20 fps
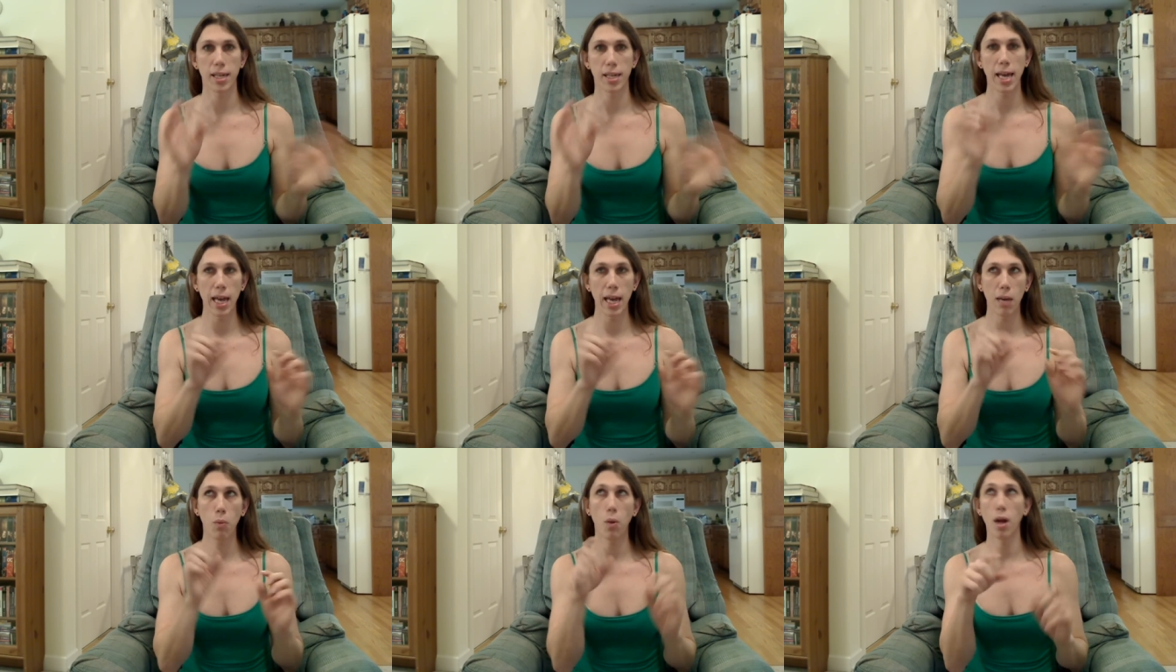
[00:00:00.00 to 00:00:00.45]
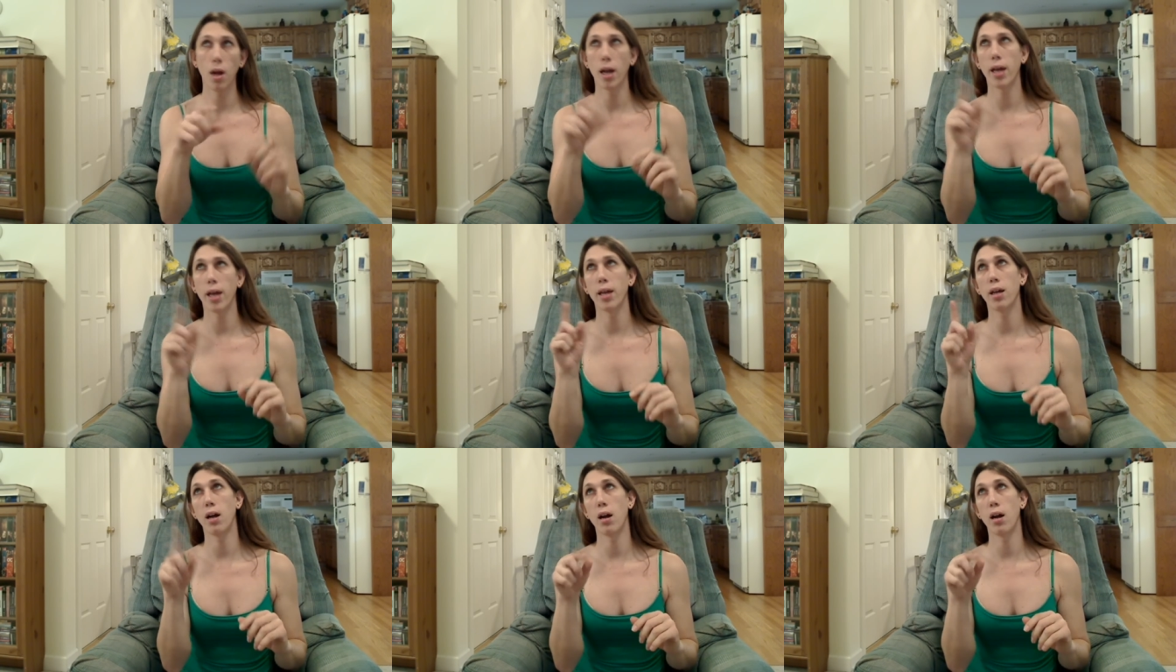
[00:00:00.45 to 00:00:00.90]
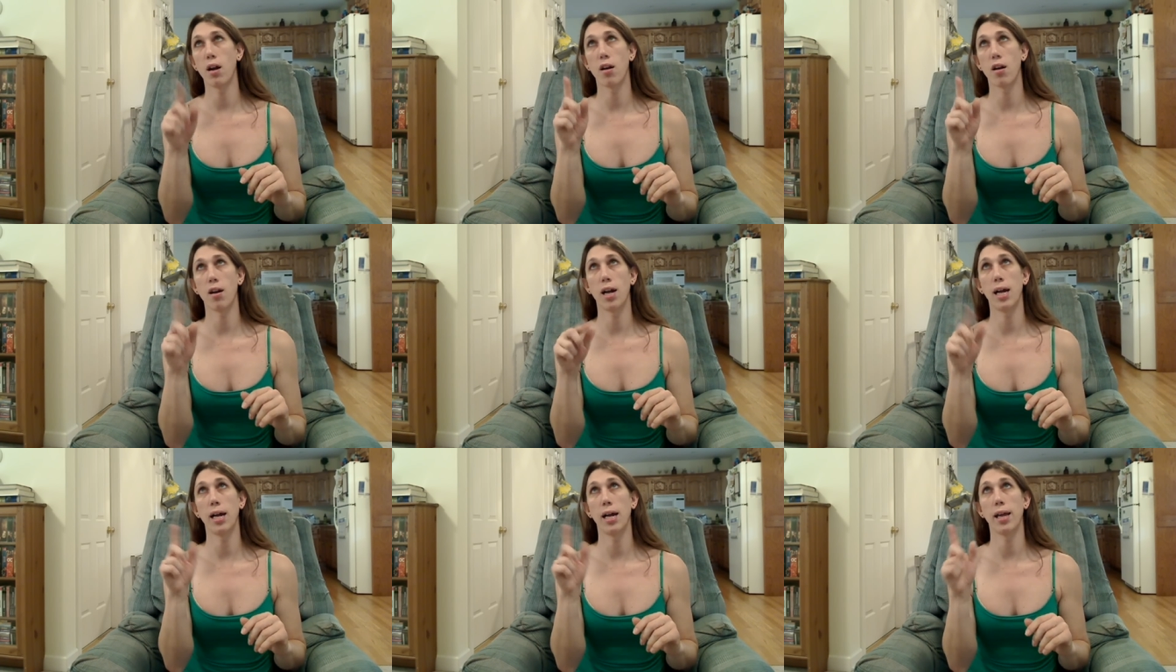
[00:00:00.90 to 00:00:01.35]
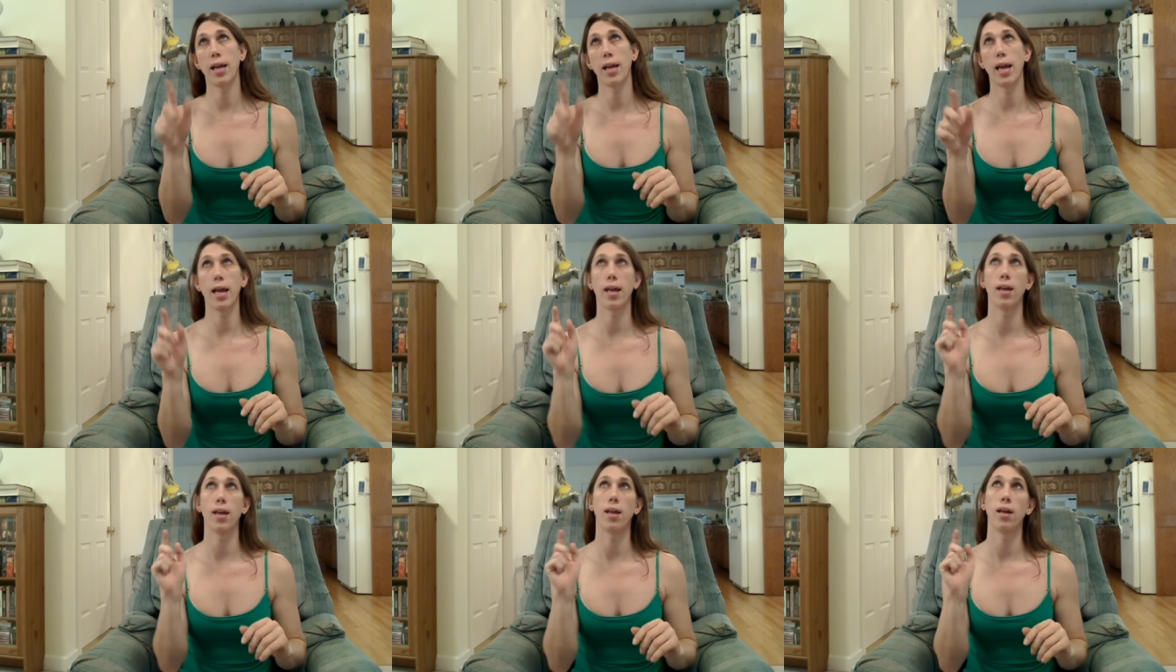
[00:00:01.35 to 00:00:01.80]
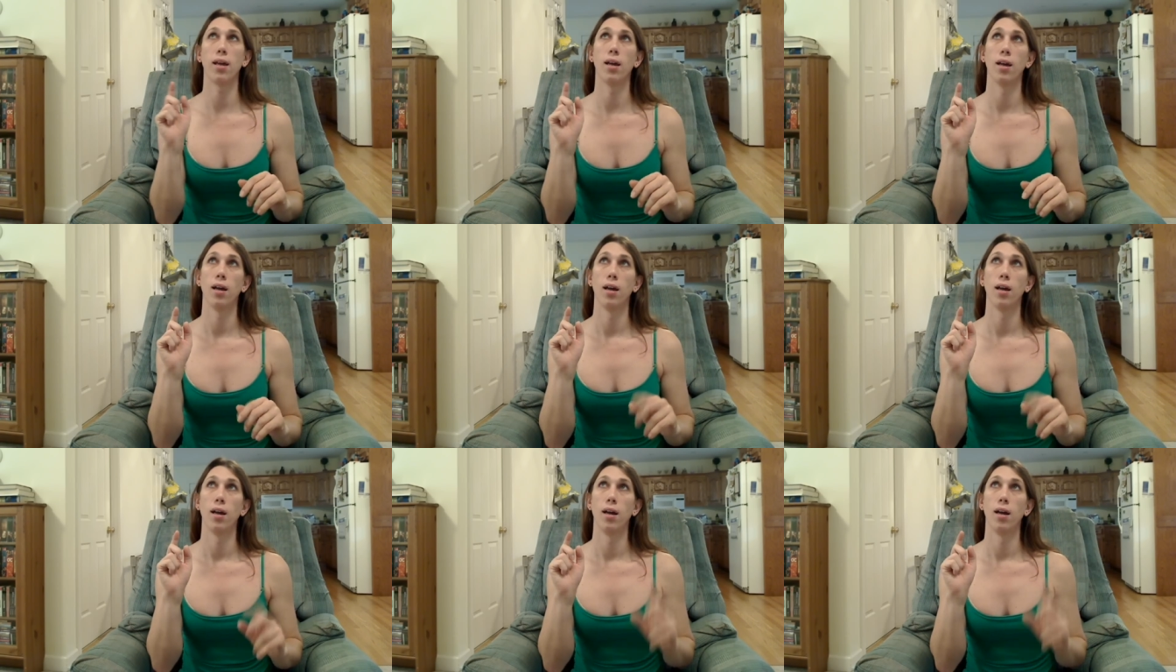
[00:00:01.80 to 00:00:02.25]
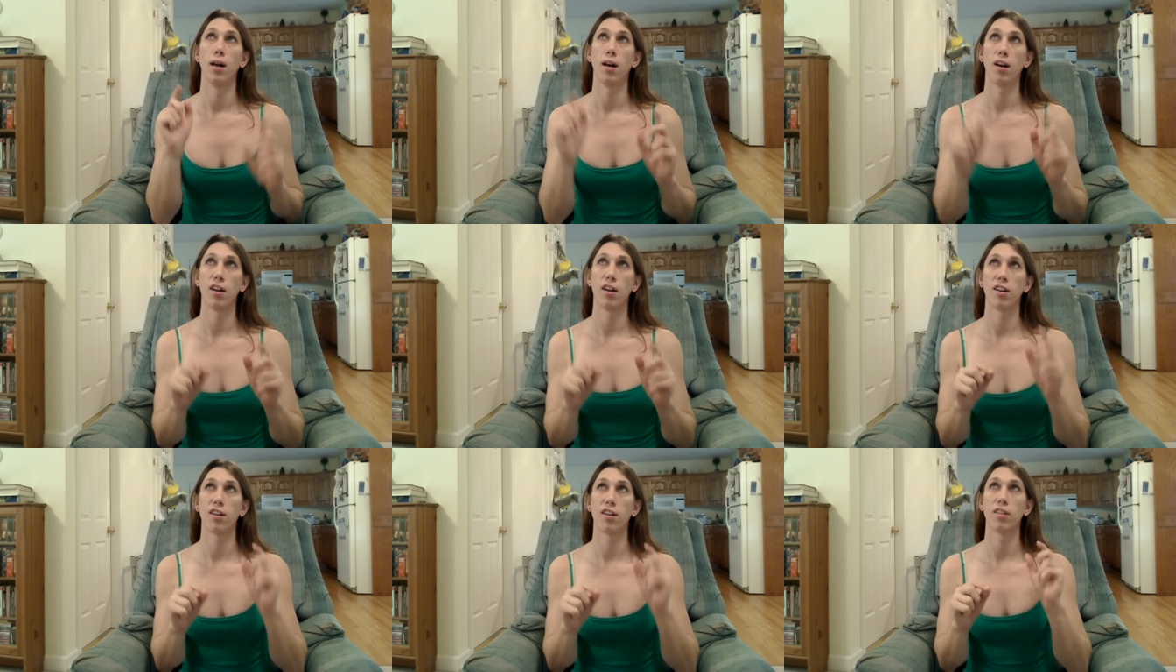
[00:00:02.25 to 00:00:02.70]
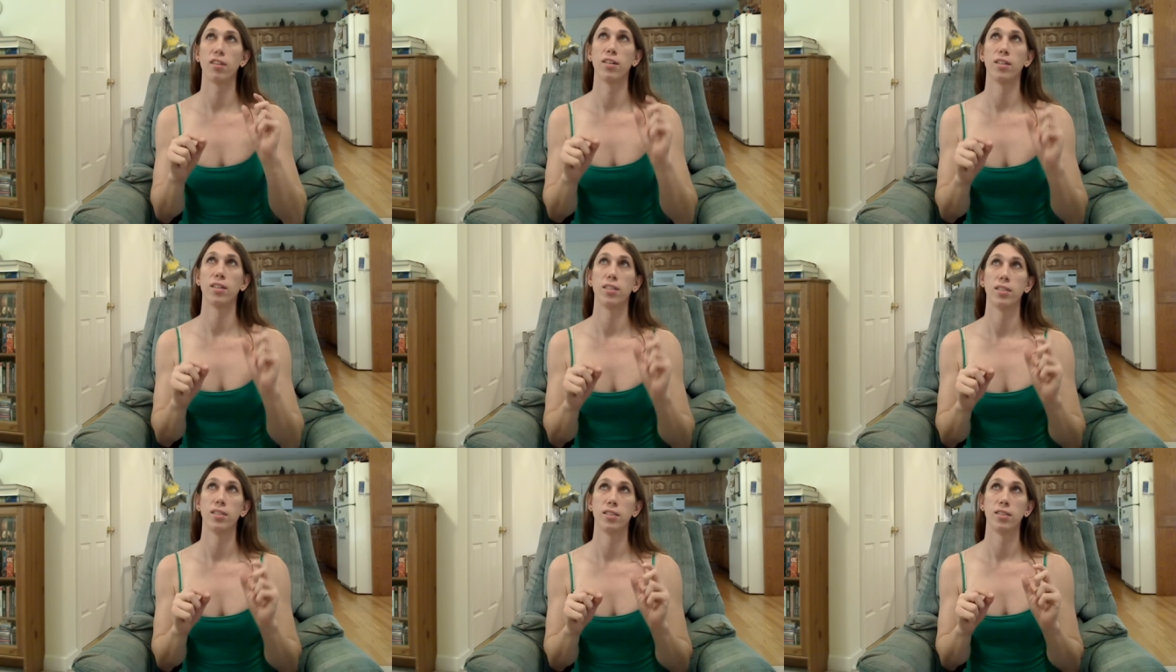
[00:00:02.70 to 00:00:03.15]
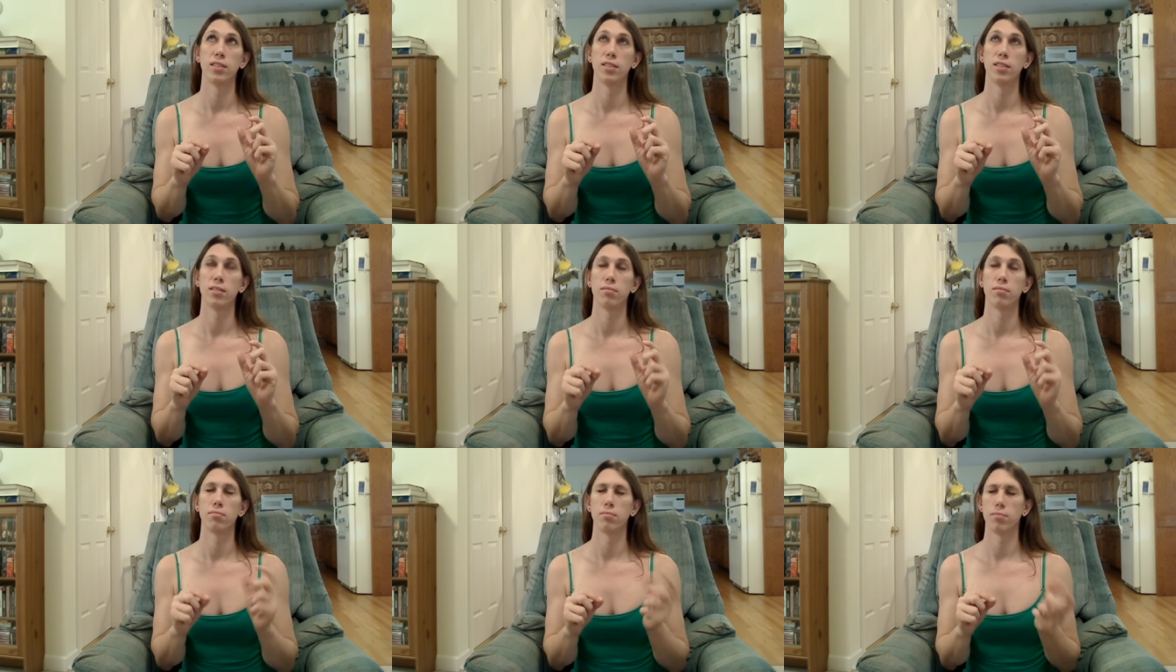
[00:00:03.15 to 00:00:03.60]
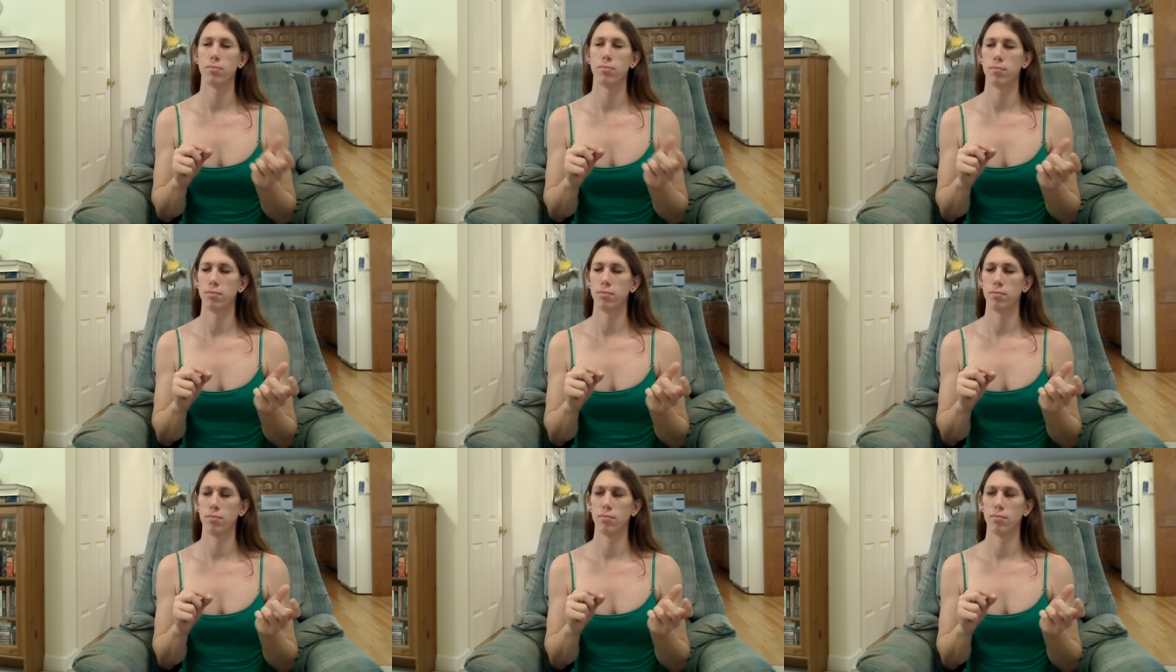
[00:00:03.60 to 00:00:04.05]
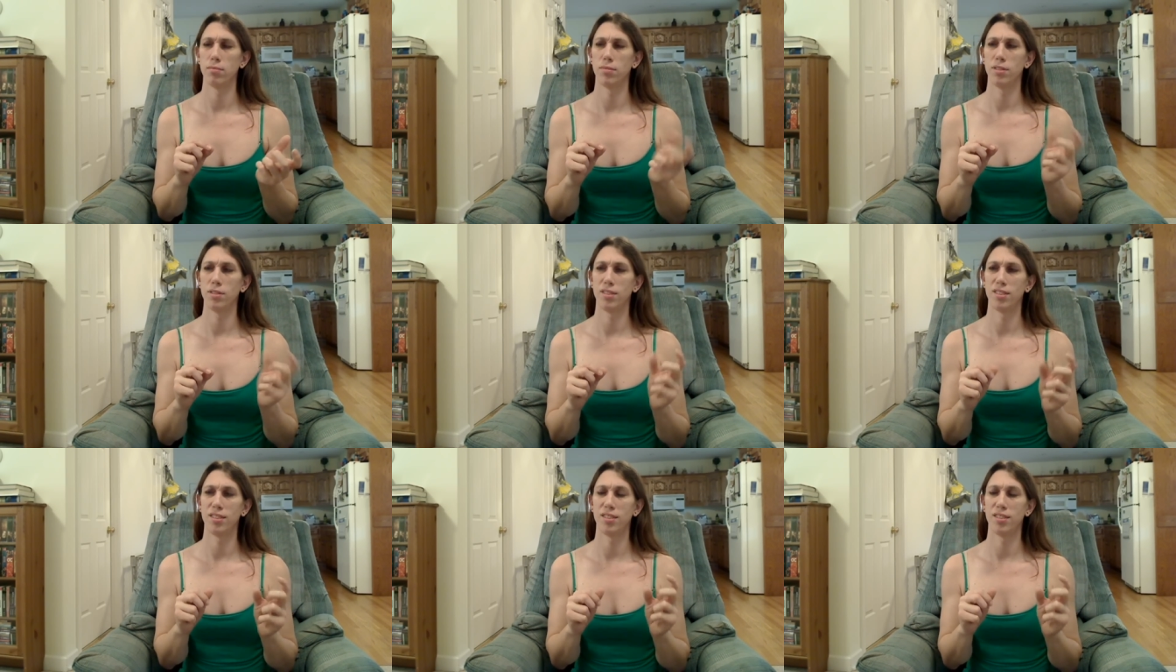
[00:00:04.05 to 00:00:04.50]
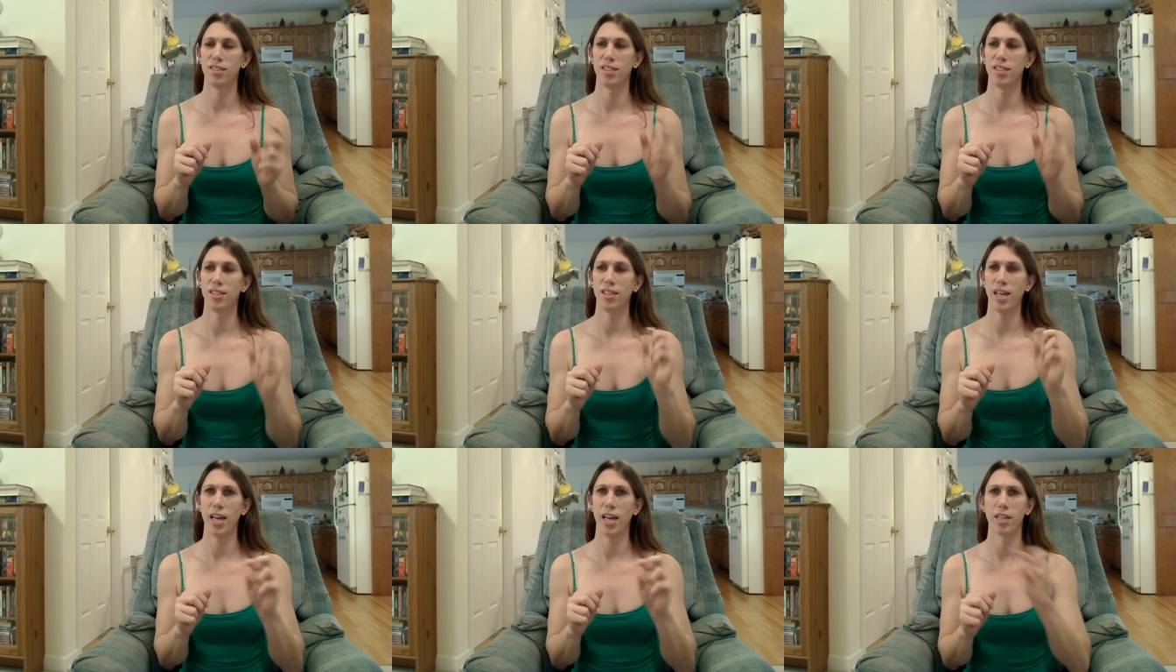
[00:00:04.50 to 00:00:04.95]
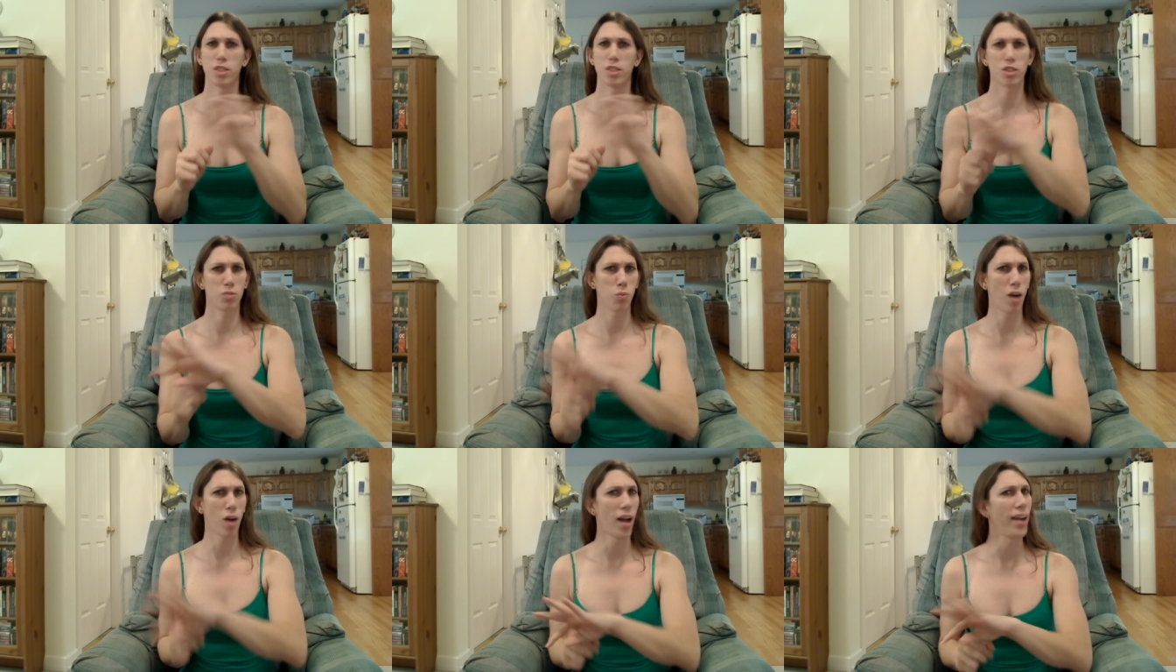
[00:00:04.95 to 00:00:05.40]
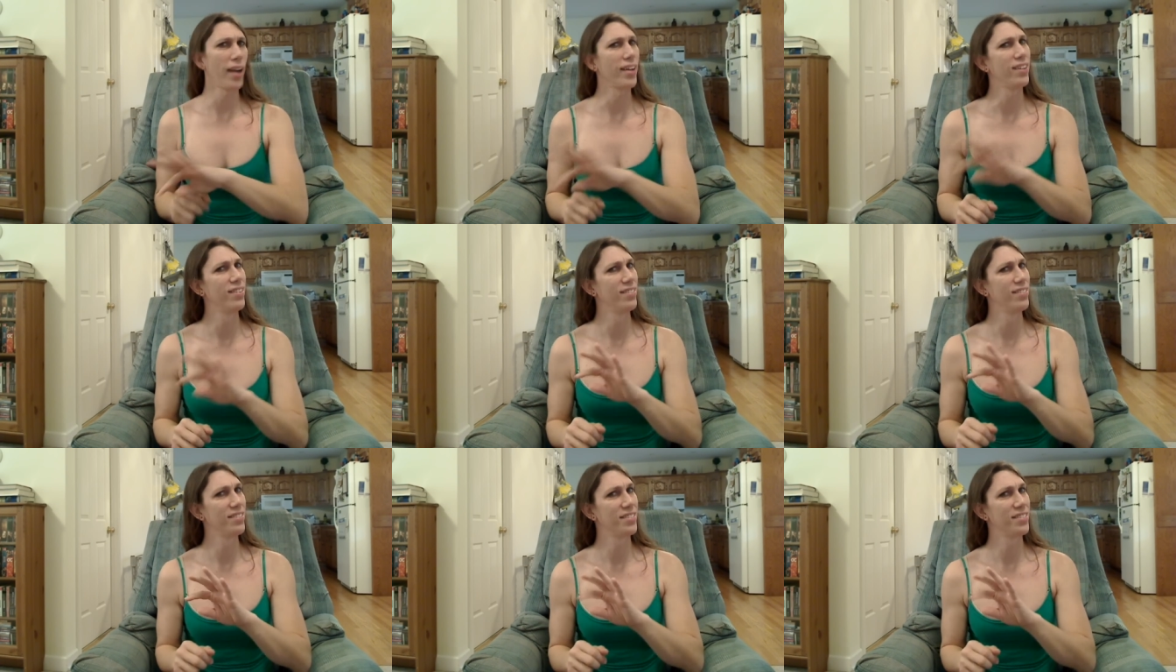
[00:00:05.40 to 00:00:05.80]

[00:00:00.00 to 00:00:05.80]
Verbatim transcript: K-Y-R-I-A-R-C-H-Y,